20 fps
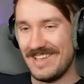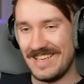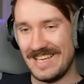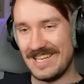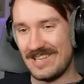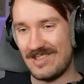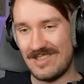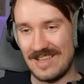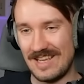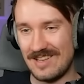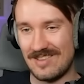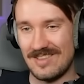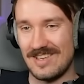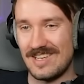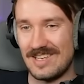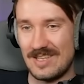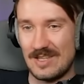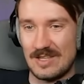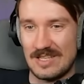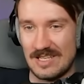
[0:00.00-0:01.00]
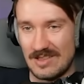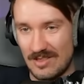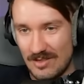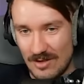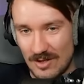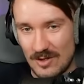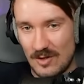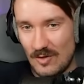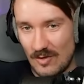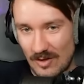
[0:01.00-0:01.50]
it's, it's like, that's
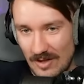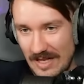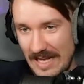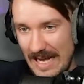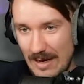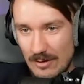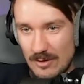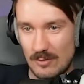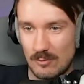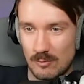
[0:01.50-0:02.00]
not how it